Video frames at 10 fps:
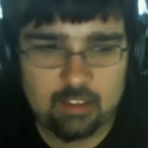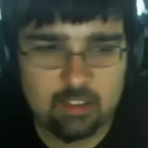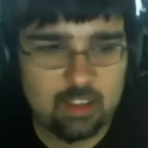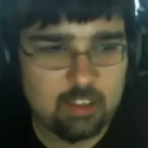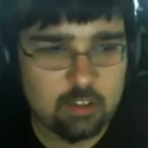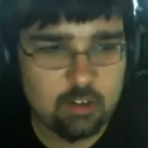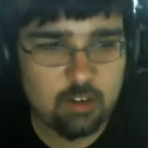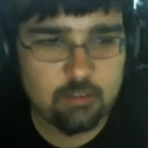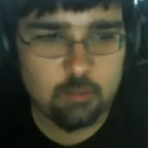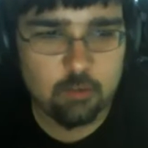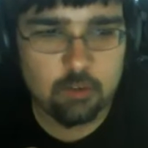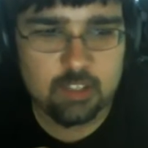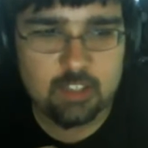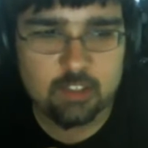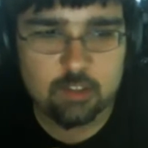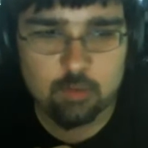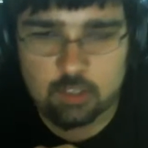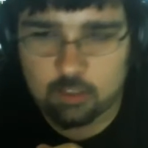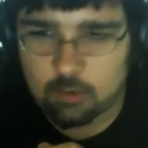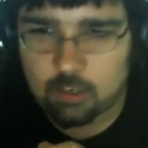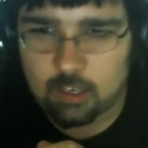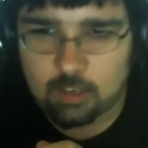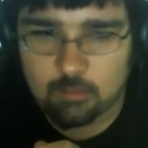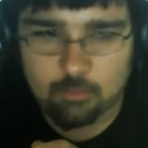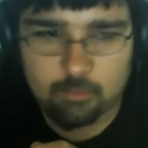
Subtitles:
then they showed off some more Assassin's Creed Unity.